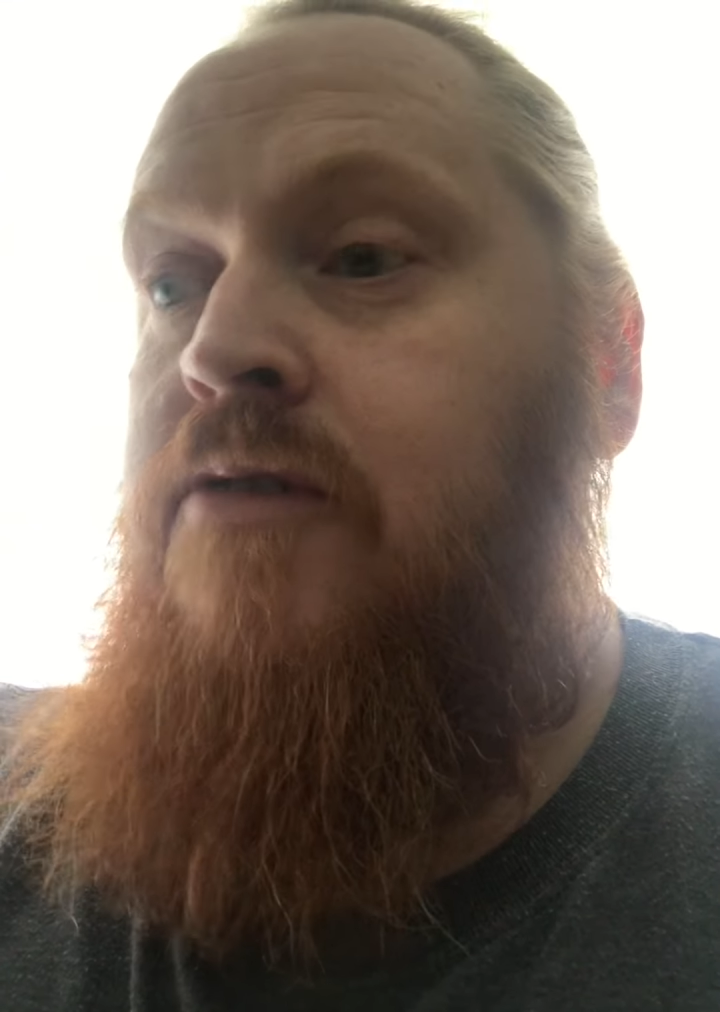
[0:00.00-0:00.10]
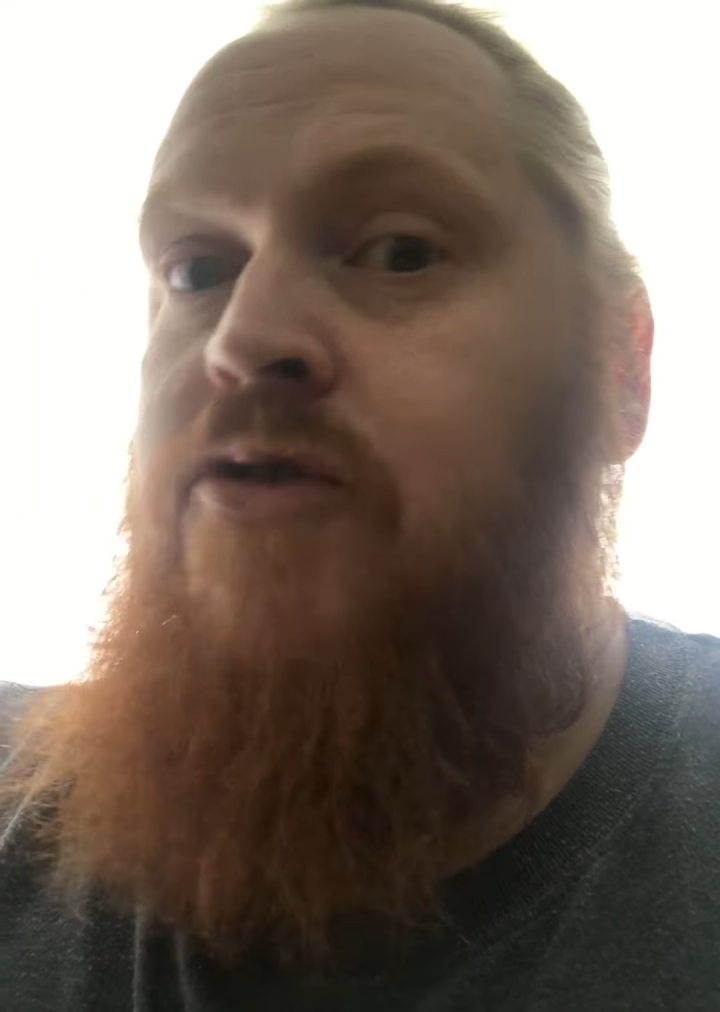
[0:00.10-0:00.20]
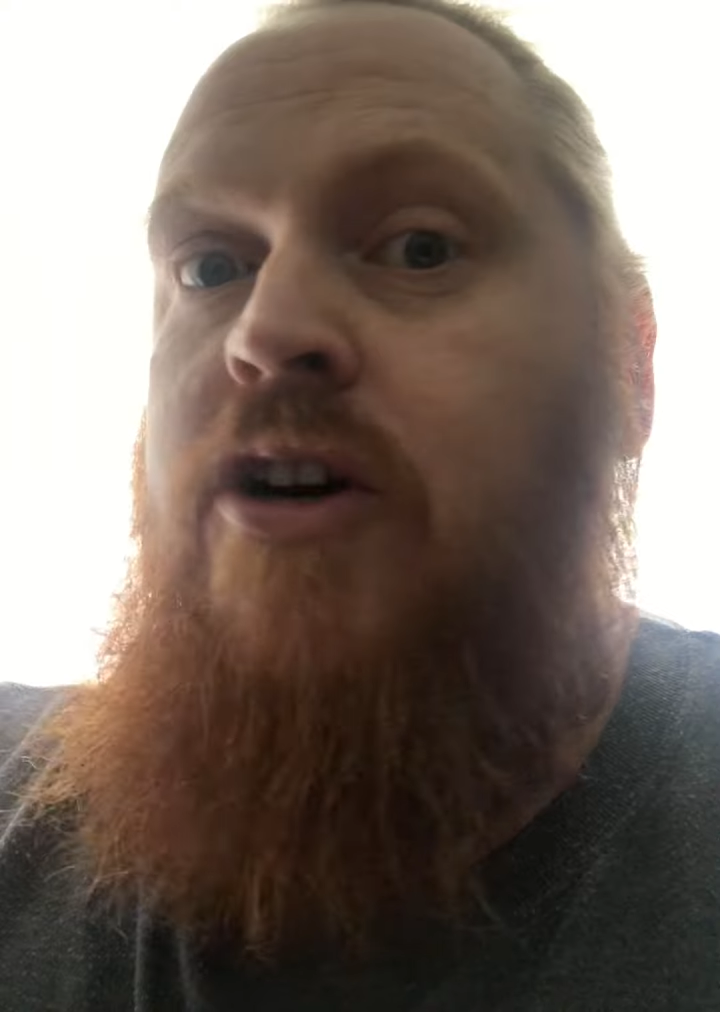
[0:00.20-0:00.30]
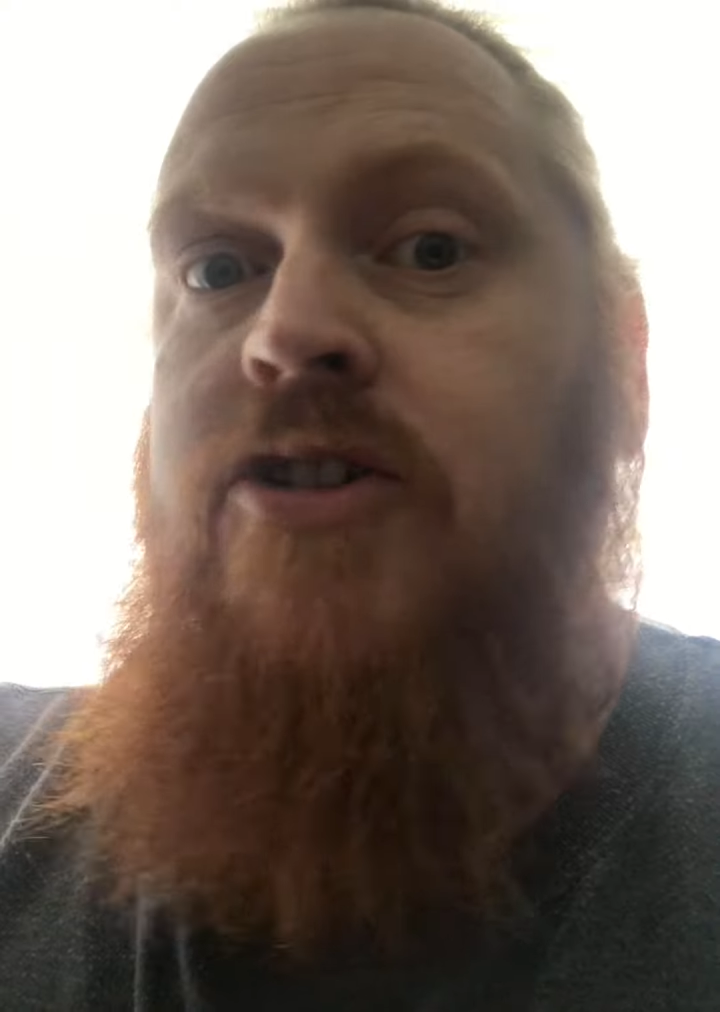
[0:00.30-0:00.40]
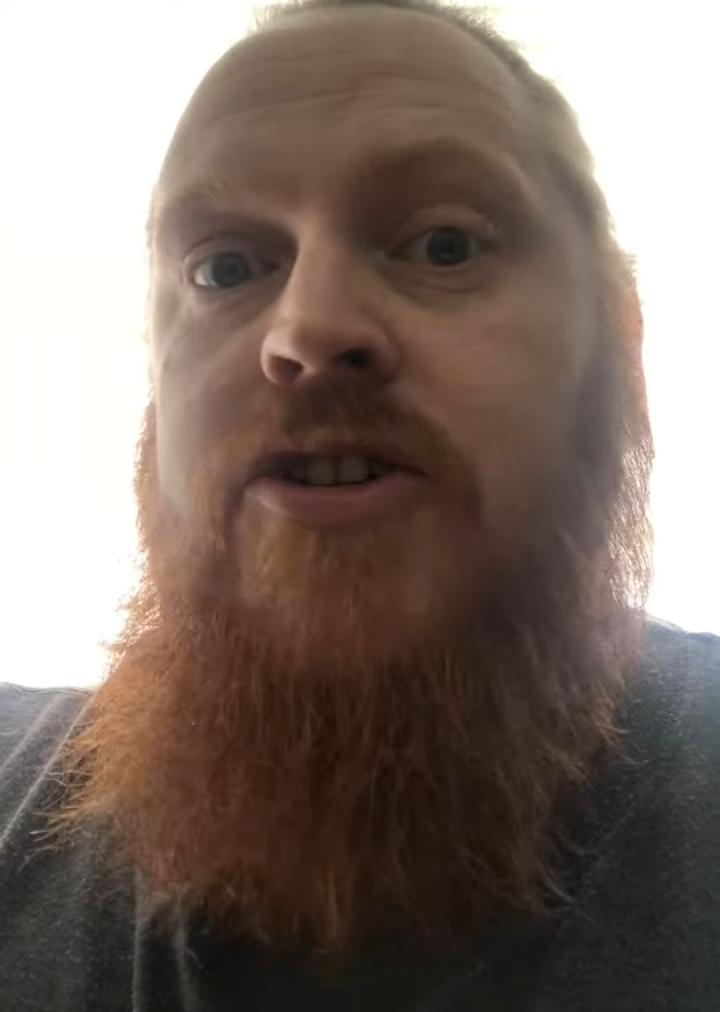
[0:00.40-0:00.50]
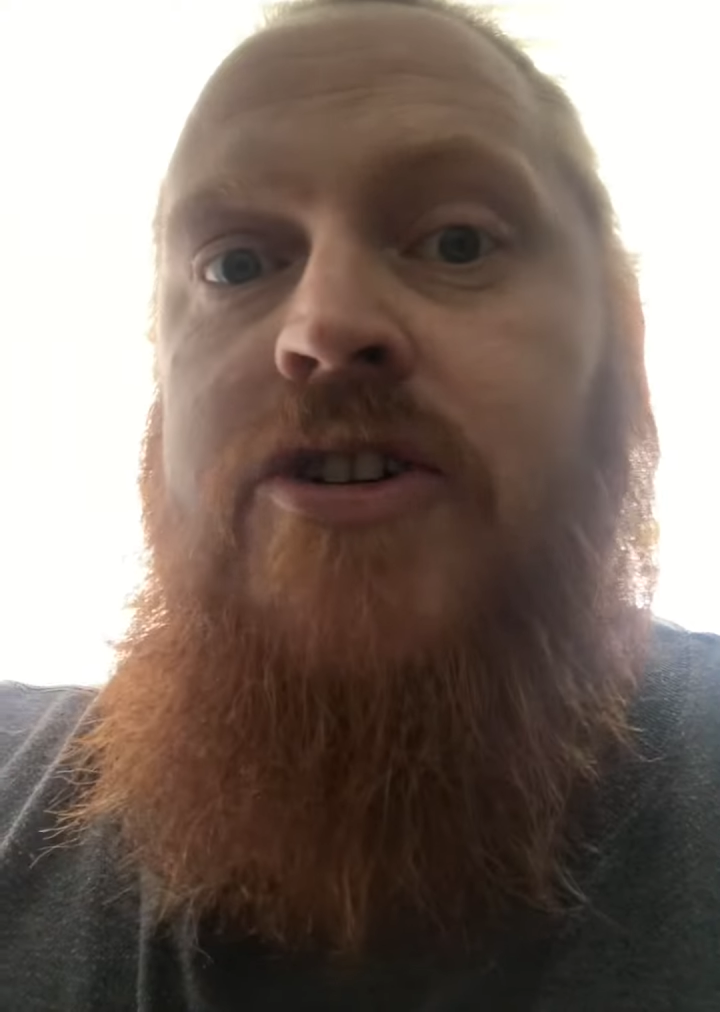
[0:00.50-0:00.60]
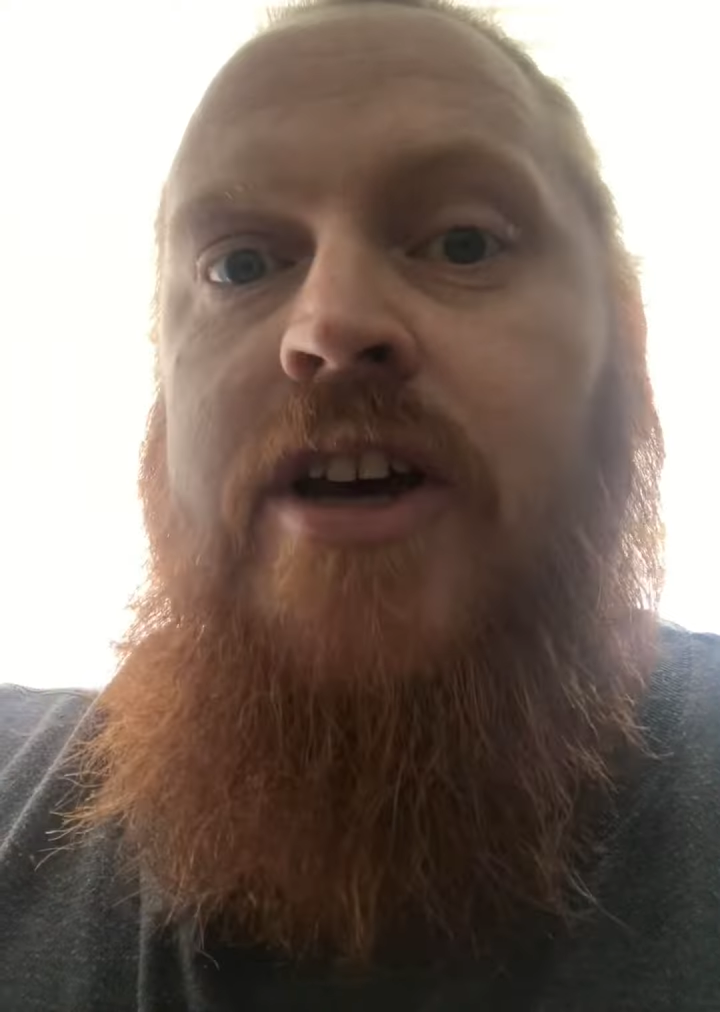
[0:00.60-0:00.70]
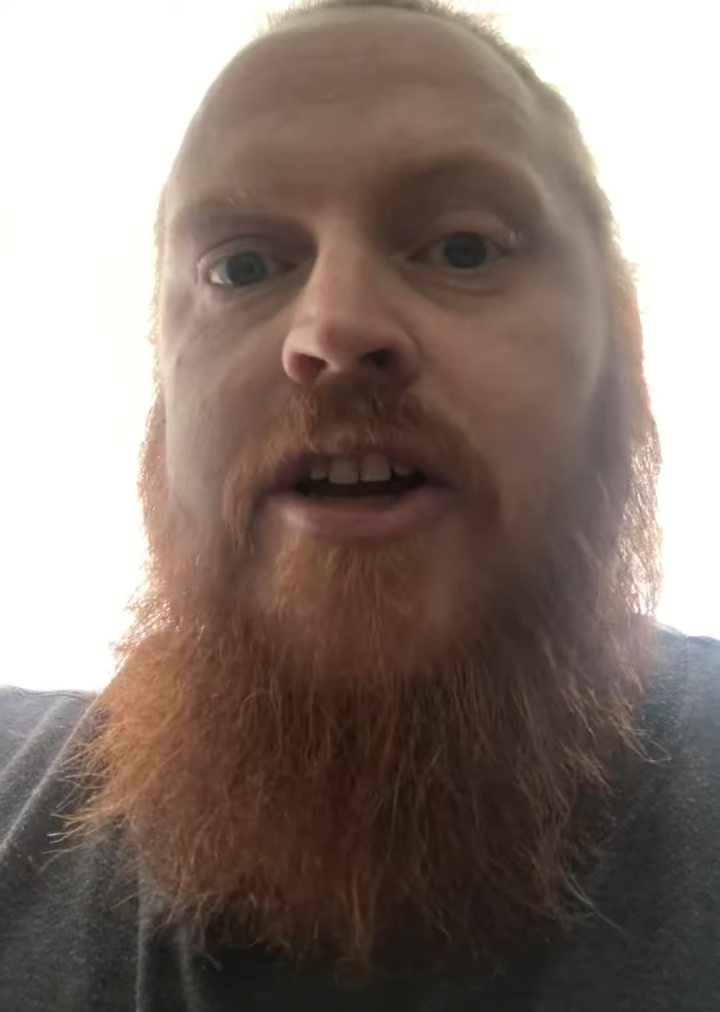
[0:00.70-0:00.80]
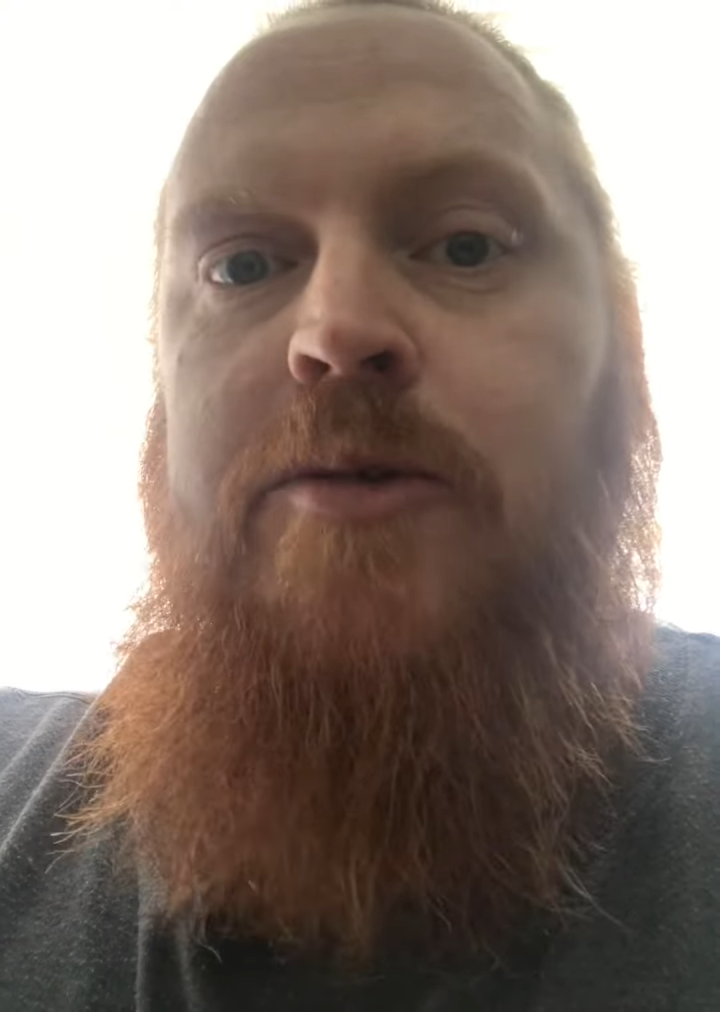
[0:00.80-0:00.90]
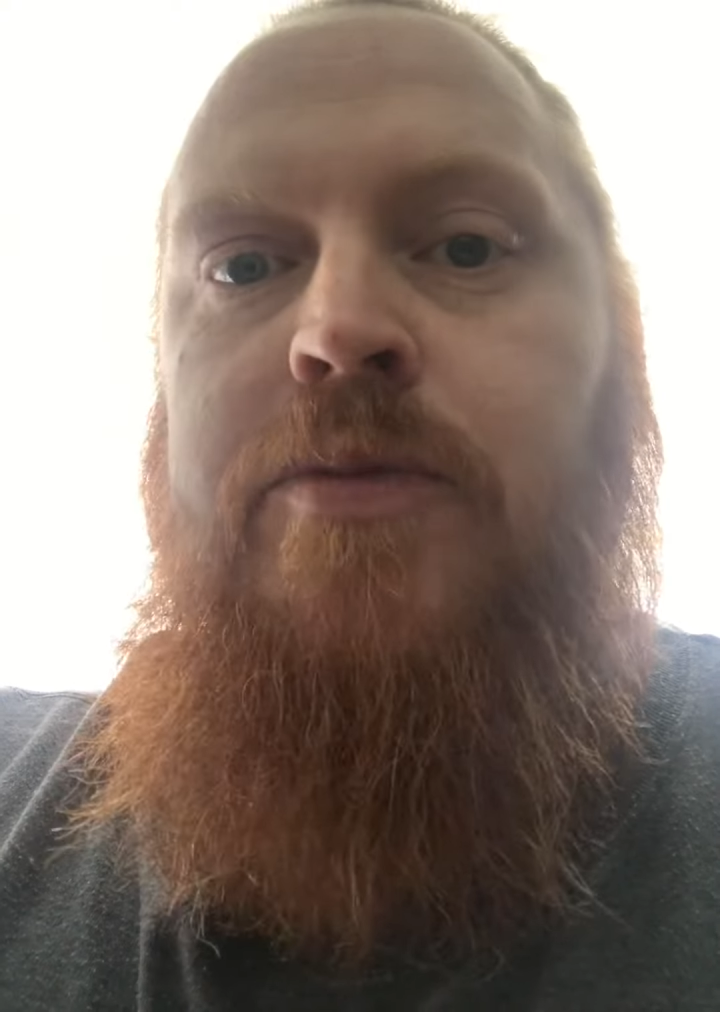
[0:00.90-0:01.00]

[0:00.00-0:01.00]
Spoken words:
tried just saying it